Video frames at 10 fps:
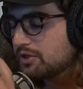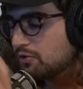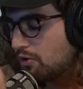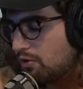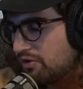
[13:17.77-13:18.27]

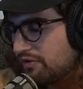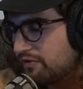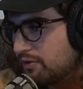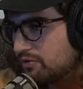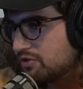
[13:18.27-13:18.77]
you hold the
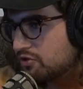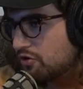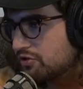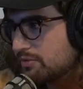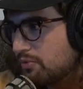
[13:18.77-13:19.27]
phone's
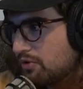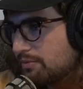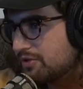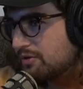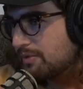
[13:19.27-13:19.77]
charging port
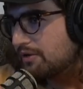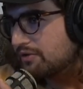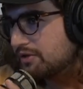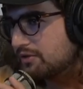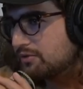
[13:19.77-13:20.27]
up to your
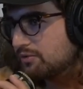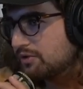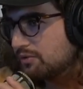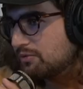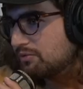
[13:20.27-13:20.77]
mouth and you
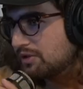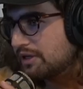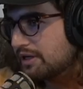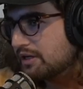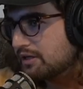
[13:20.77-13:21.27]

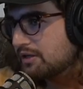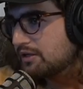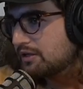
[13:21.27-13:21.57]
lick it.